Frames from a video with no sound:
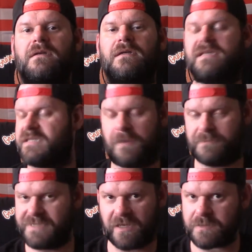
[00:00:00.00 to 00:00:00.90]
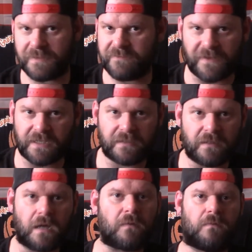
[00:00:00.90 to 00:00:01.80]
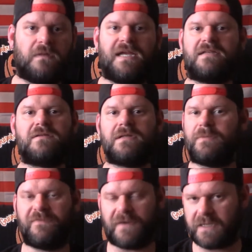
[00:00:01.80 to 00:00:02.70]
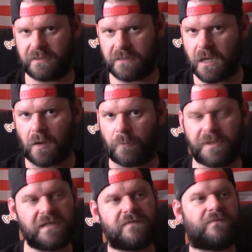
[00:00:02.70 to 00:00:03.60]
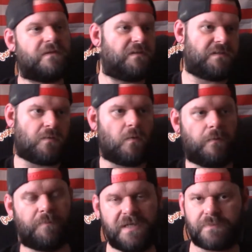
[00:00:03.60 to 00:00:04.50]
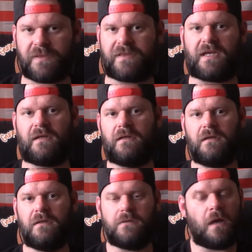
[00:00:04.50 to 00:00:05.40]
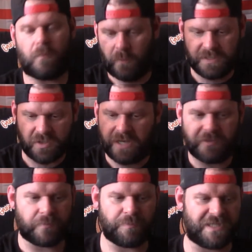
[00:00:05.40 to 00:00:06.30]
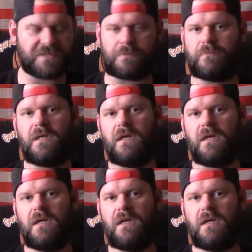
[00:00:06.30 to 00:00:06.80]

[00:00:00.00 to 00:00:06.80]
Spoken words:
Because something tells me fucking no. The answer is going to be fucking no, because this is all an impeachment thing. No, we tried to impeach him.